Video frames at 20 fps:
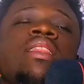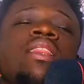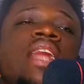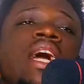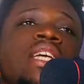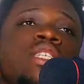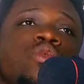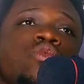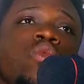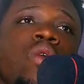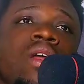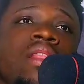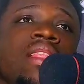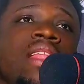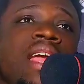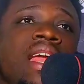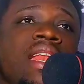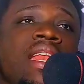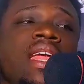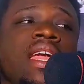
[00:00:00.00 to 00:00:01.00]
That's one
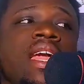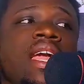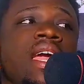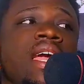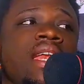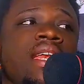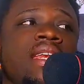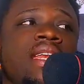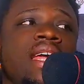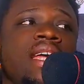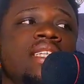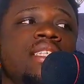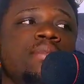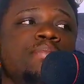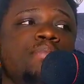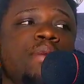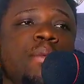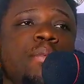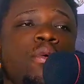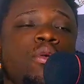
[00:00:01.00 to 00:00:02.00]
thing these
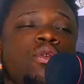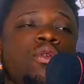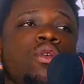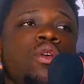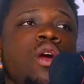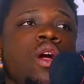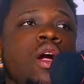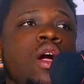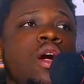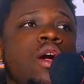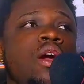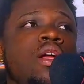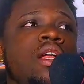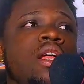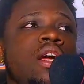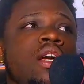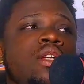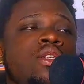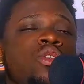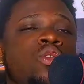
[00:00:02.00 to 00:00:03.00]
people
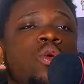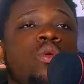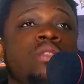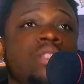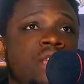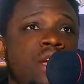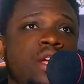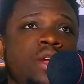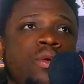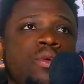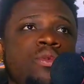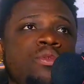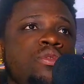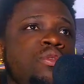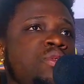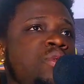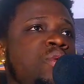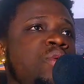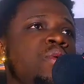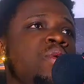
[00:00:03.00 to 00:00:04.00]
don't tell you.
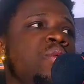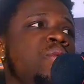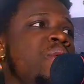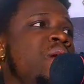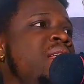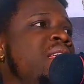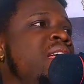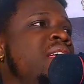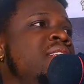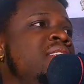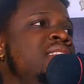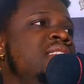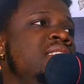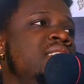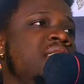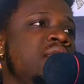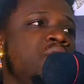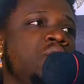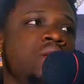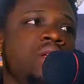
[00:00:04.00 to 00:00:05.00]
So when they
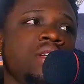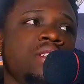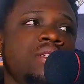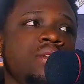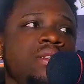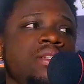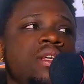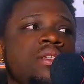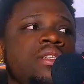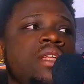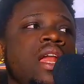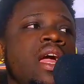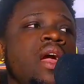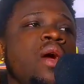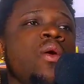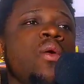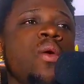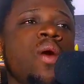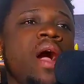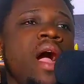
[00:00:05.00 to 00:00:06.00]
take your details, they say like,
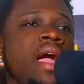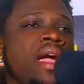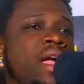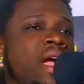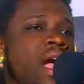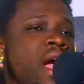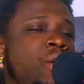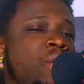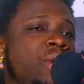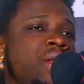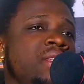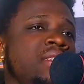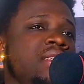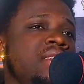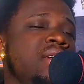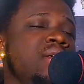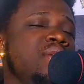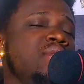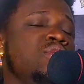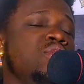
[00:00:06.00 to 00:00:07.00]
oh, I
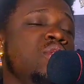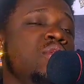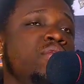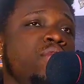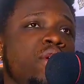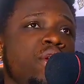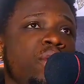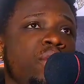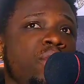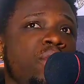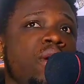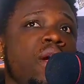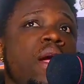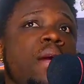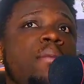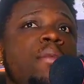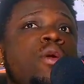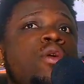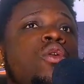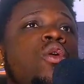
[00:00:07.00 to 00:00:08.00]
couldn't do for you
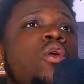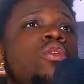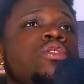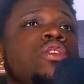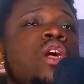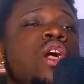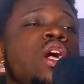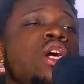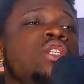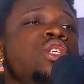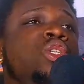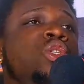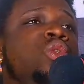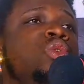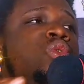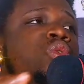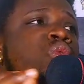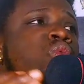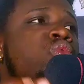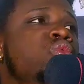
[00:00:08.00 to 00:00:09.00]
because
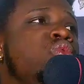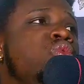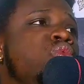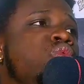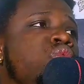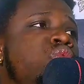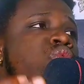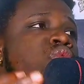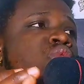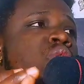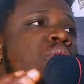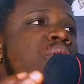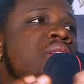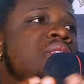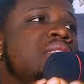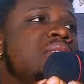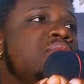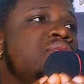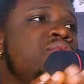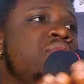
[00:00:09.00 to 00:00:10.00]
you
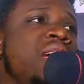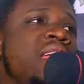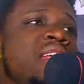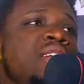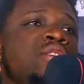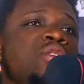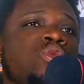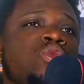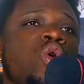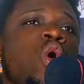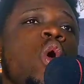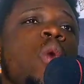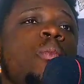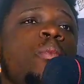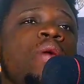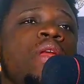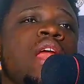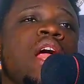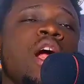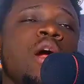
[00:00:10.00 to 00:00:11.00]
weren't ready to
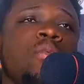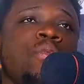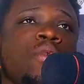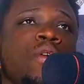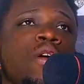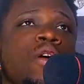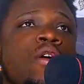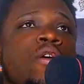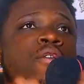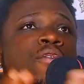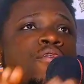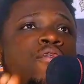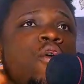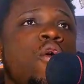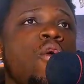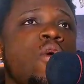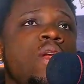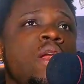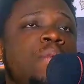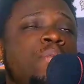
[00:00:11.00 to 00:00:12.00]
open up
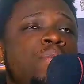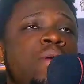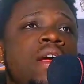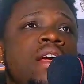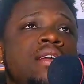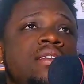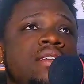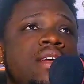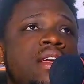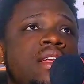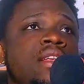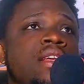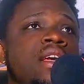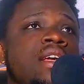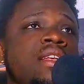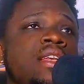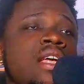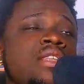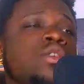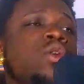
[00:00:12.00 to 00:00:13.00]
for the person
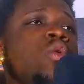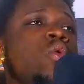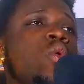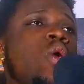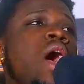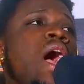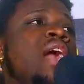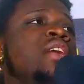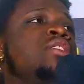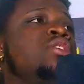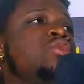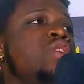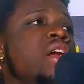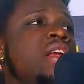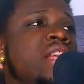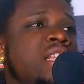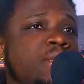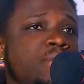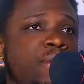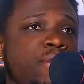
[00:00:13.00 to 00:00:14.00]
that, oh, I
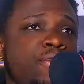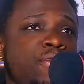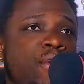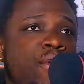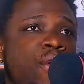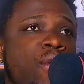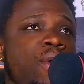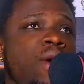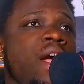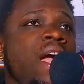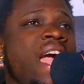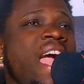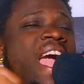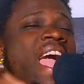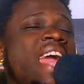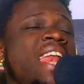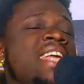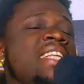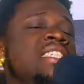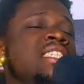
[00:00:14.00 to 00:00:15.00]
tried it before
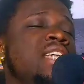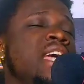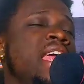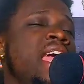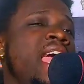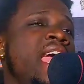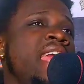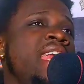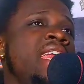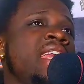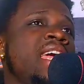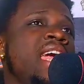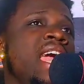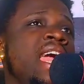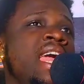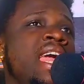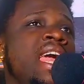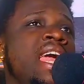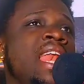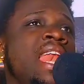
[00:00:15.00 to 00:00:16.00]
and it
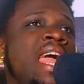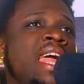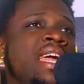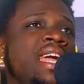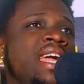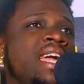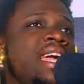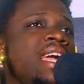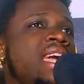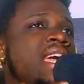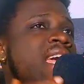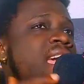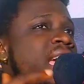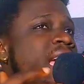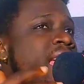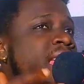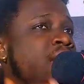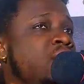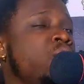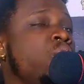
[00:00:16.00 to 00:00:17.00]

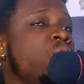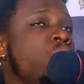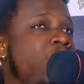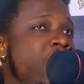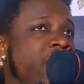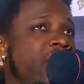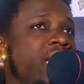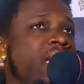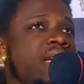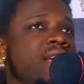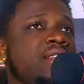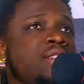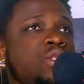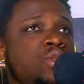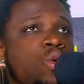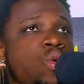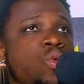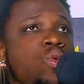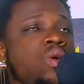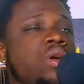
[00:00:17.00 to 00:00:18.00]
did not work.
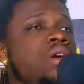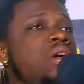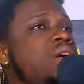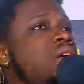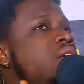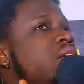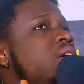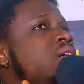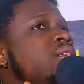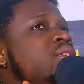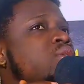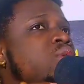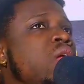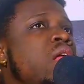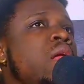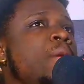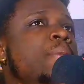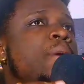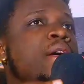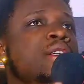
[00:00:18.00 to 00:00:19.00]
So
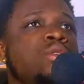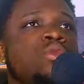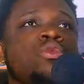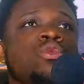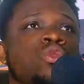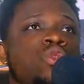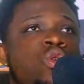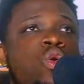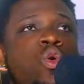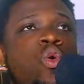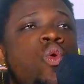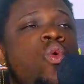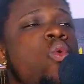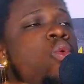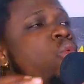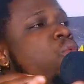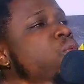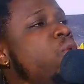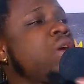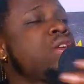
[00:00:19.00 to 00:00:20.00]
that the person will know
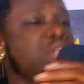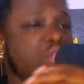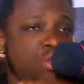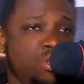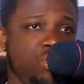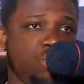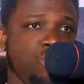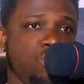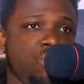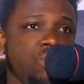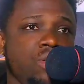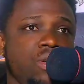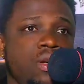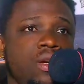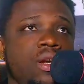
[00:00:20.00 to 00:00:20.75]
what to do.